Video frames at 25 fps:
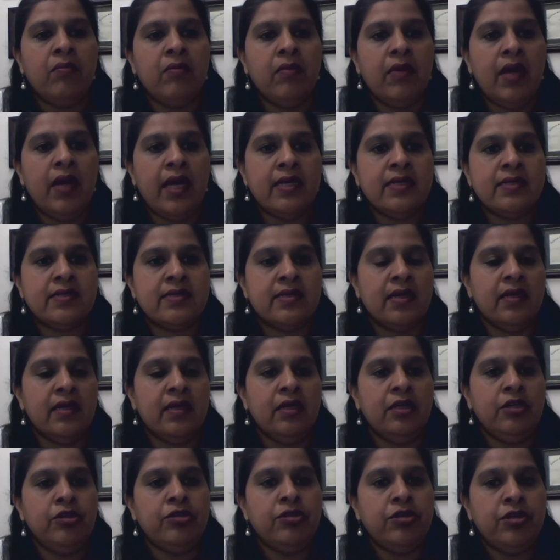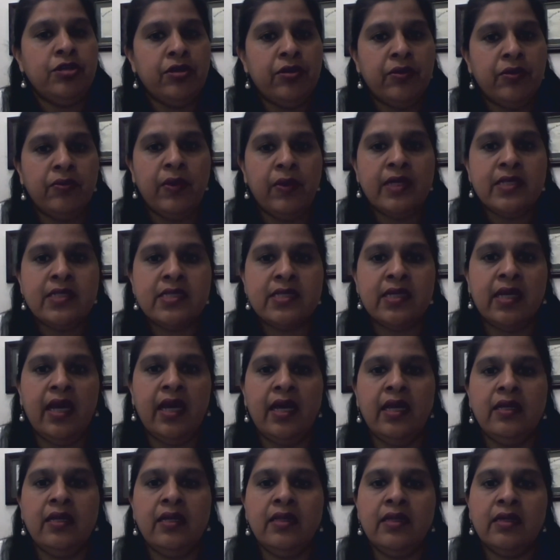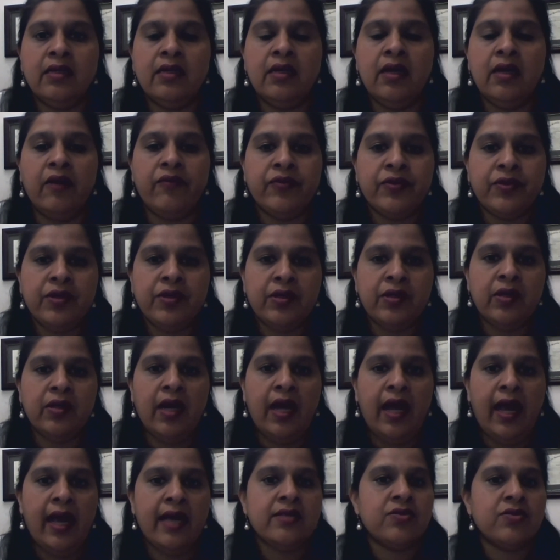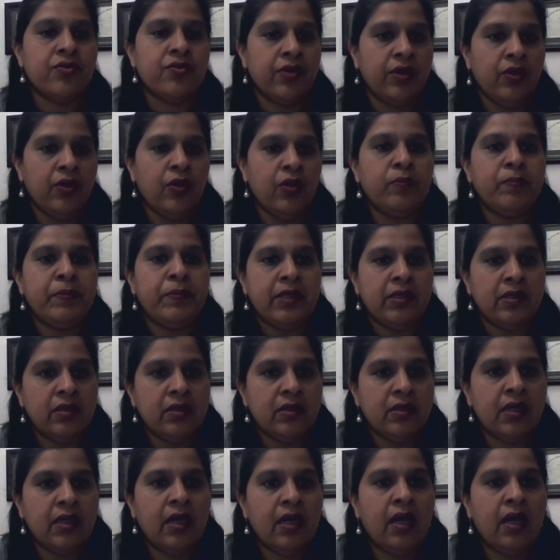As you know, once again, the governor has reopened,